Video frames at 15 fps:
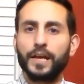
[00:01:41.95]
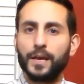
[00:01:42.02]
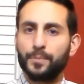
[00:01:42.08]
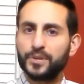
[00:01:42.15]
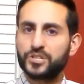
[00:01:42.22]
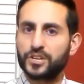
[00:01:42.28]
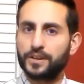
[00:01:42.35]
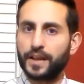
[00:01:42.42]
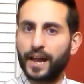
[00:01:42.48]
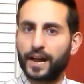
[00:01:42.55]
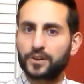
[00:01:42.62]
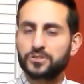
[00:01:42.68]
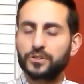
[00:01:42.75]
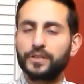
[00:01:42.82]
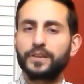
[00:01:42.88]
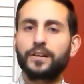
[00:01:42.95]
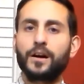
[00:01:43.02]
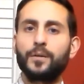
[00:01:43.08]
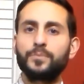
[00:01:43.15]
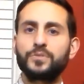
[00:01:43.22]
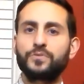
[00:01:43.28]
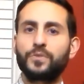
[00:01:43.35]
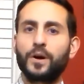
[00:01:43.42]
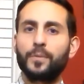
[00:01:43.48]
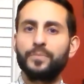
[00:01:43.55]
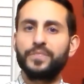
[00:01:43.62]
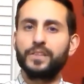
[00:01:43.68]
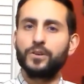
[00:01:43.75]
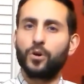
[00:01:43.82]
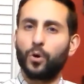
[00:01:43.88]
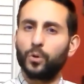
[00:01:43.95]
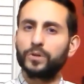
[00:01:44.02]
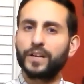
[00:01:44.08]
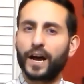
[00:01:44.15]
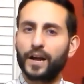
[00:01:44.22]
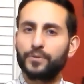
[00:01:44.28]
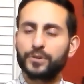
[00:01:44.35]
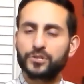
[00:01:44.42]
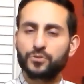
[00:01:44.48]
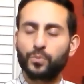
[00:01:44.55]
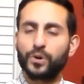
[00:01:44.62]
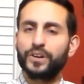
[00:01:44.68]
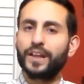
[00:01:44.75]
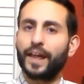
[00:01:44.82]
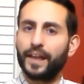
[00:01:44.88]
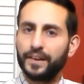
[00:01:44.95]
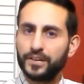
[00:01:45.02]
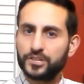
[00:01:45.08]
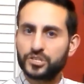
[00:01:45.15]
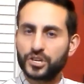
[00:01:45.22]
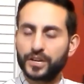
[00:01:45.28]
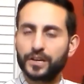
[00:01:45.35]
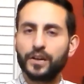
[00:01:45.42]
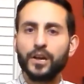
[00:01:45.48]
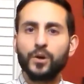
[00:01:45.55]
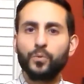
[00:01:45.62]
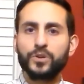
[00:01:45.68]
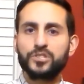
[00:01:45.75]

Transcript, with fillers: Imogen actually comes from the Old Irish word inogen,